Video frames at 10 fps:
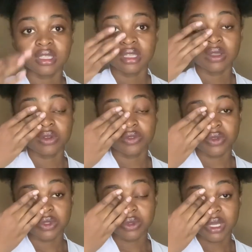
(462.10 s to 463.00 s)
They won't
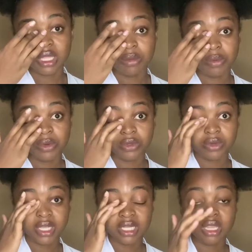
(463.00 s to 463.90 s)
force you. Other people won't
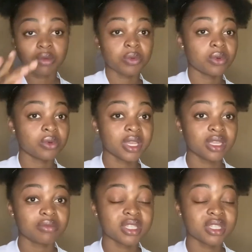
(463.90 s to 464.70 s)
write, other people will write,